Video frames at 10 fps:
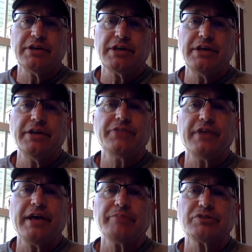The king is
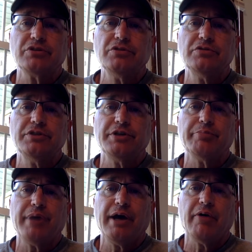absolutely
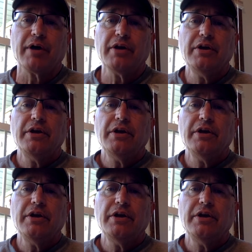in power.